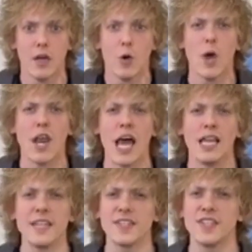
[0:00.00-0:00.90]
When I
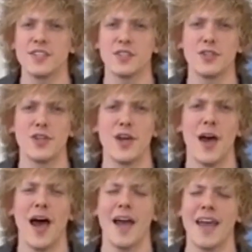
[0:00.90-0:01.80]
listen to your
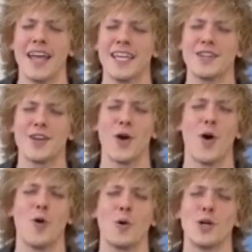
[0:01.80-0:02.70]
heart, I hear the
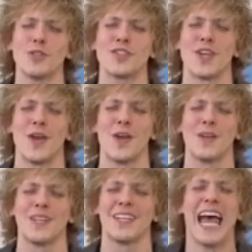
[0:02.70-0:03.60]
whole world turning.